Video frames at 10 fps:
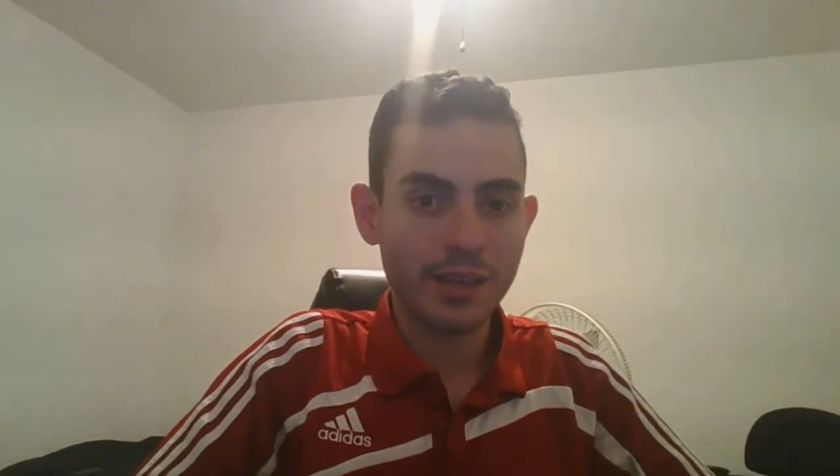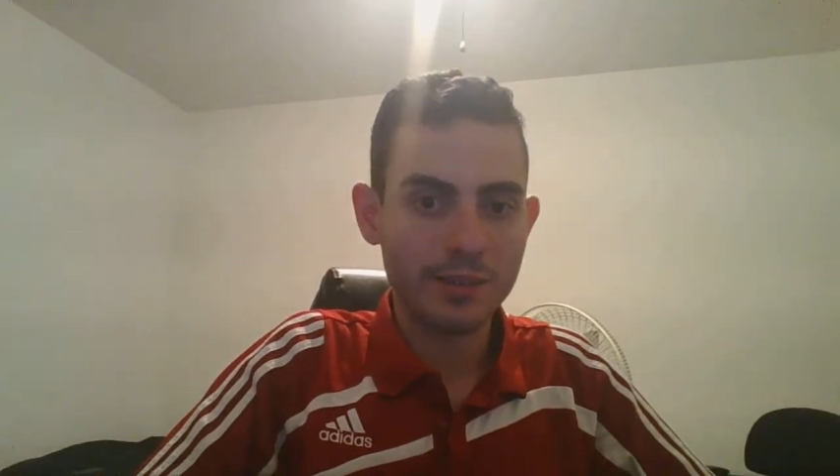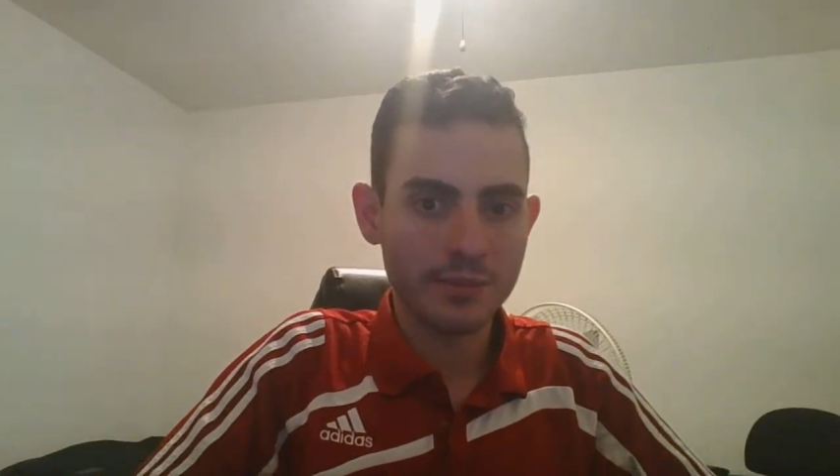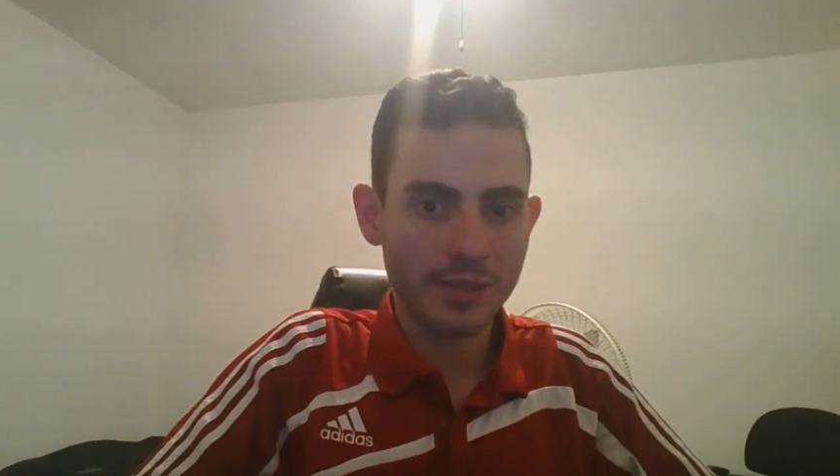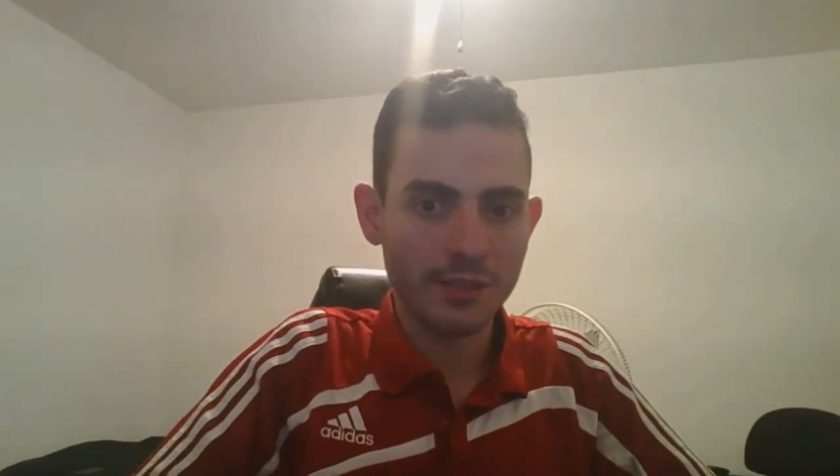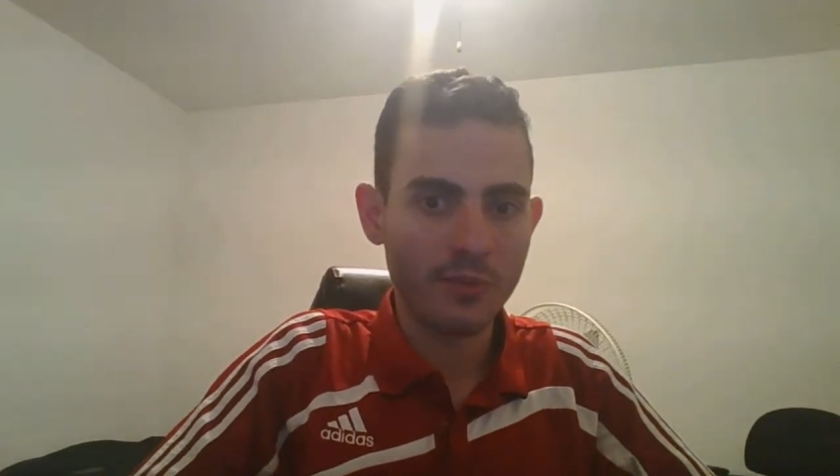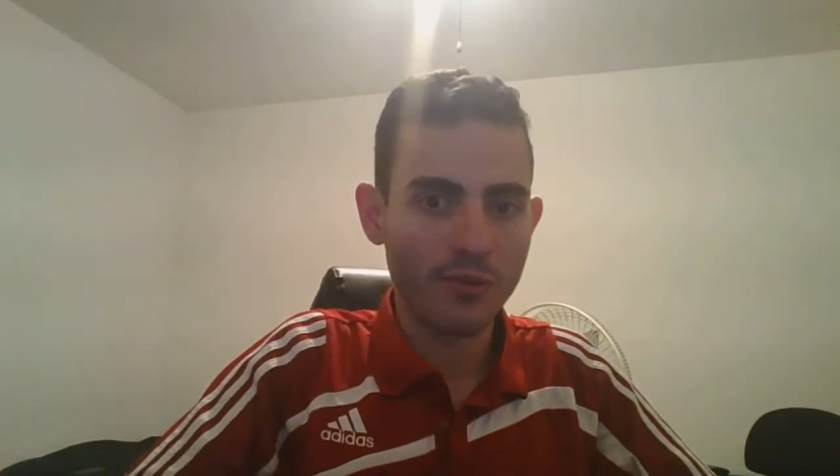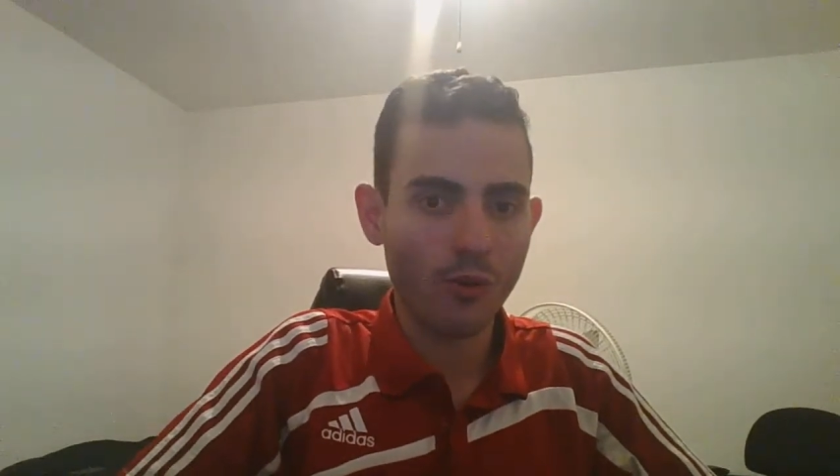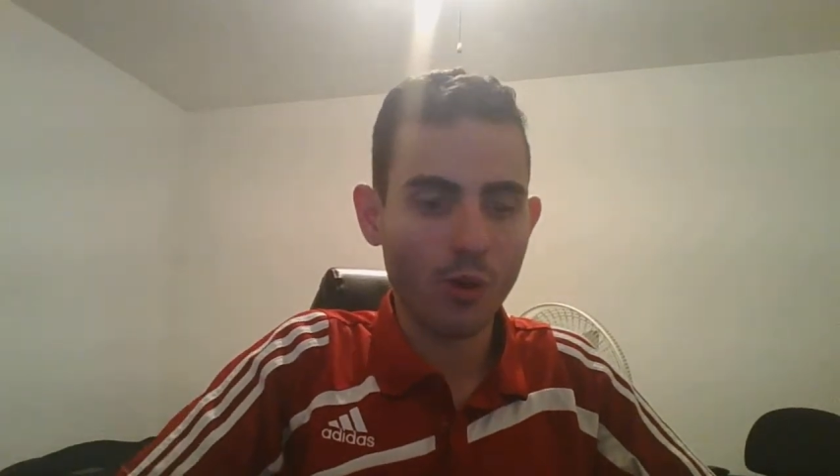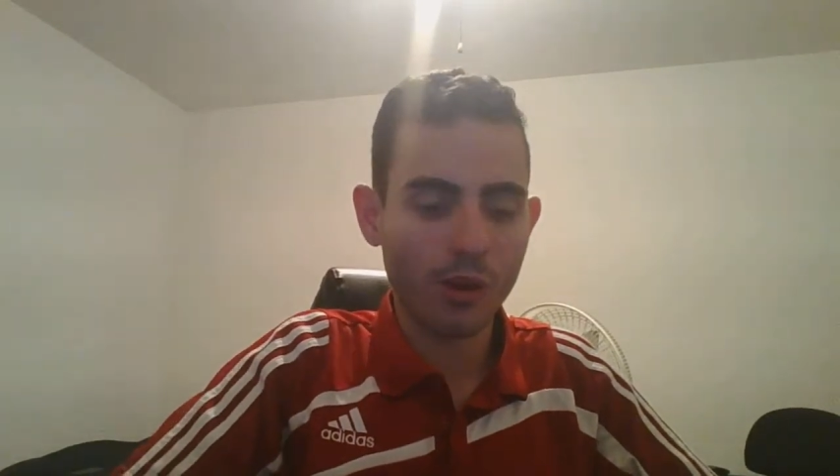I said it
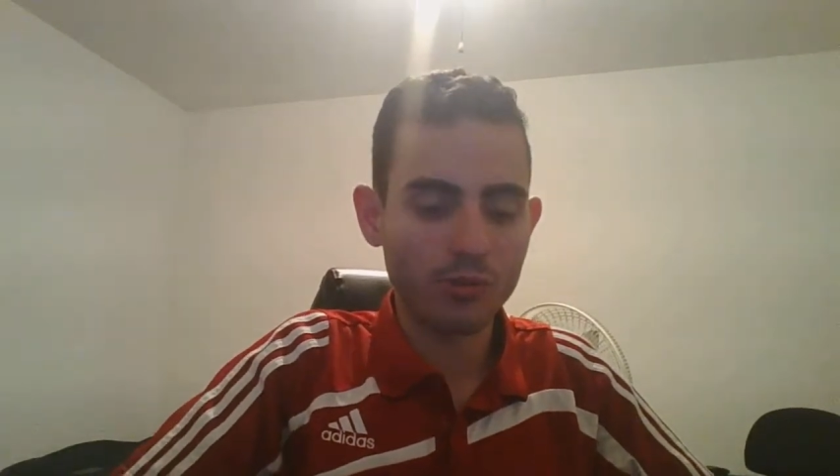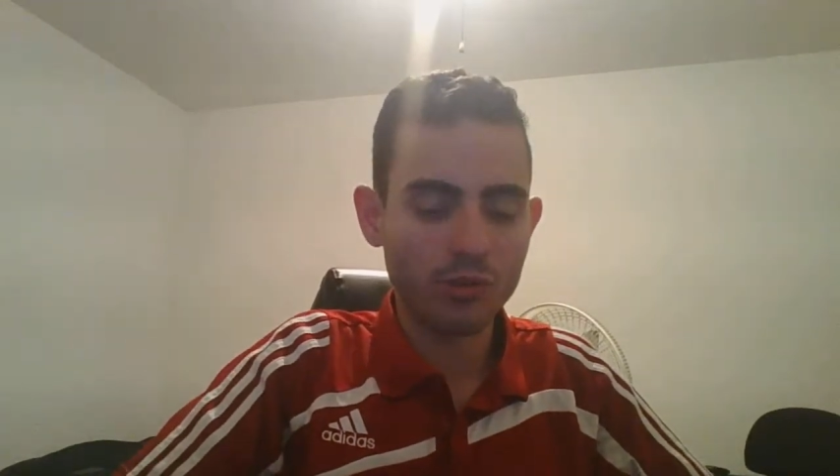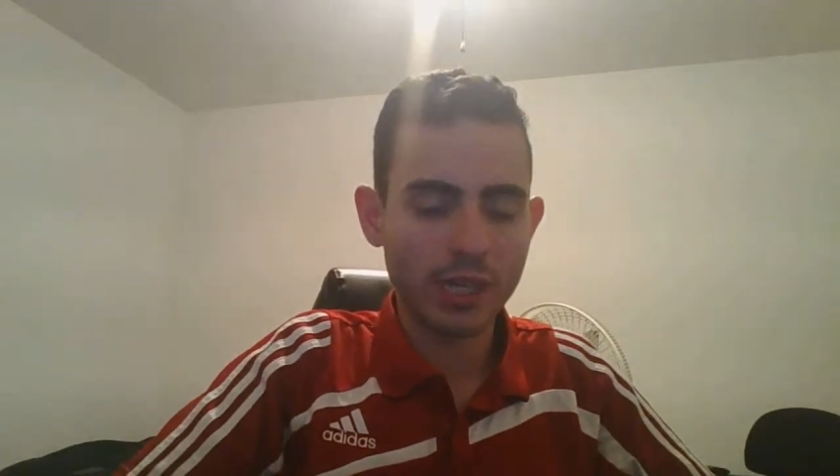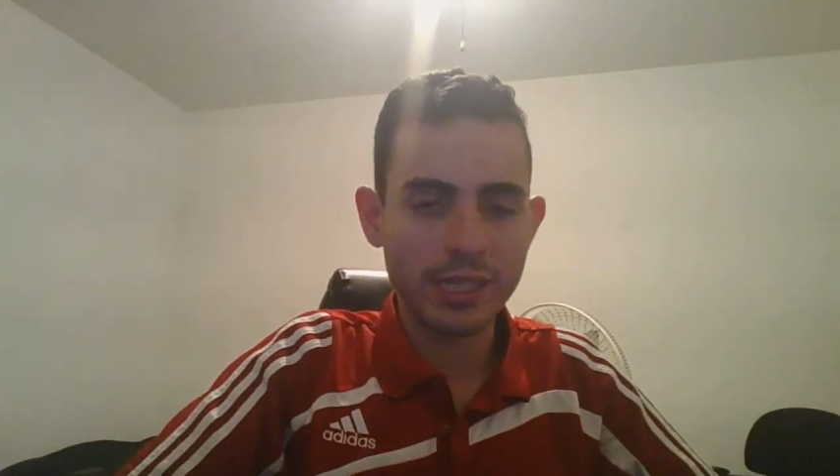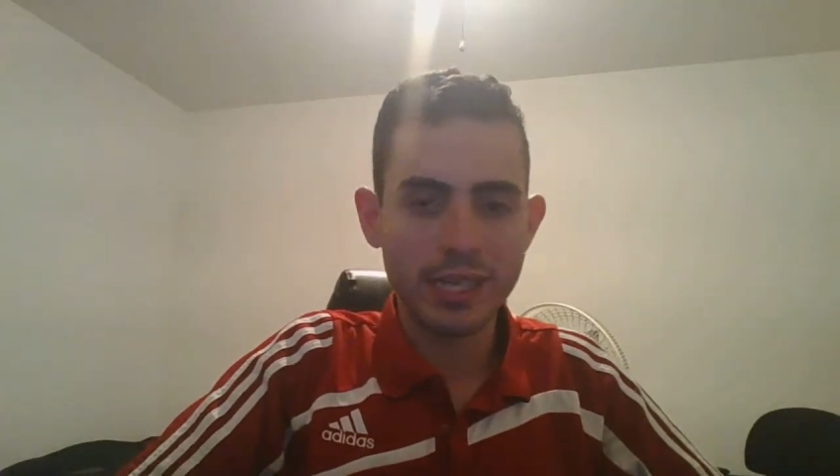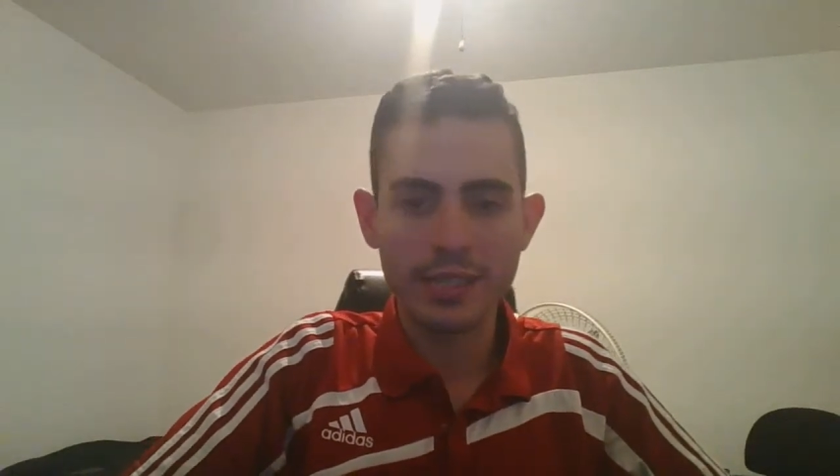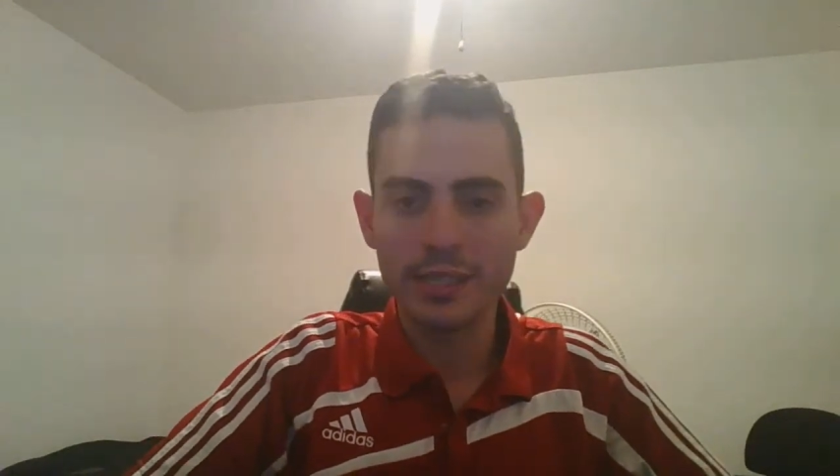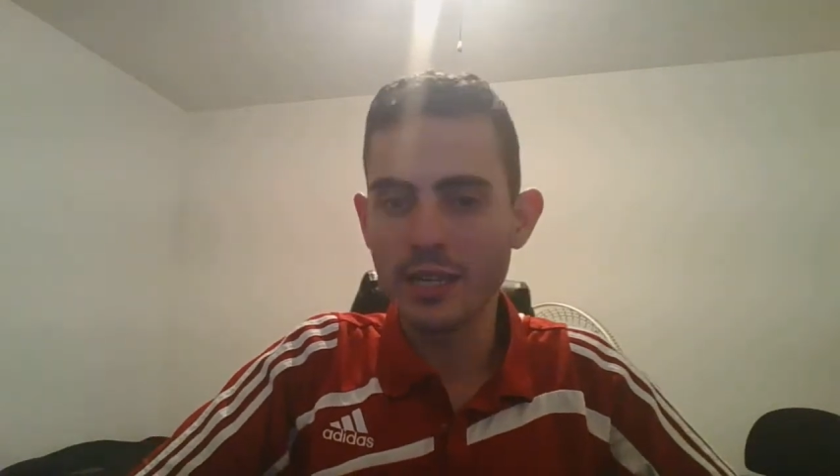before. I'm say it again.